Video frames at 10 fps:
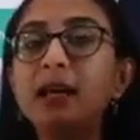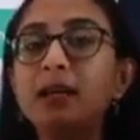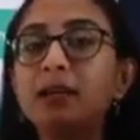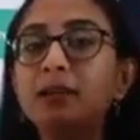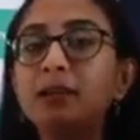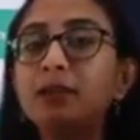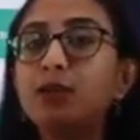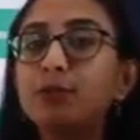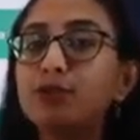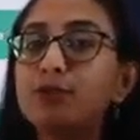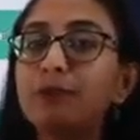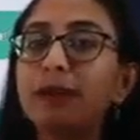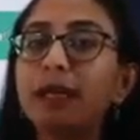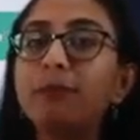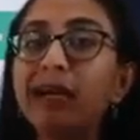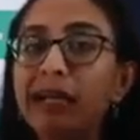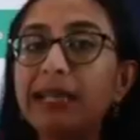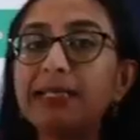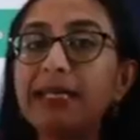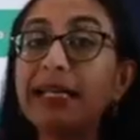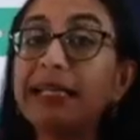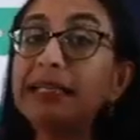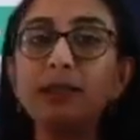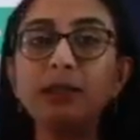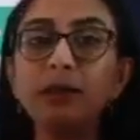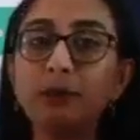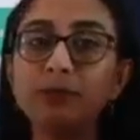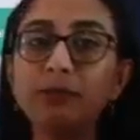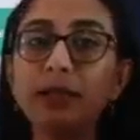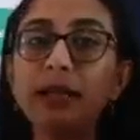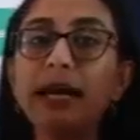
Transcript: the chromosomes become condensed and clearly visible,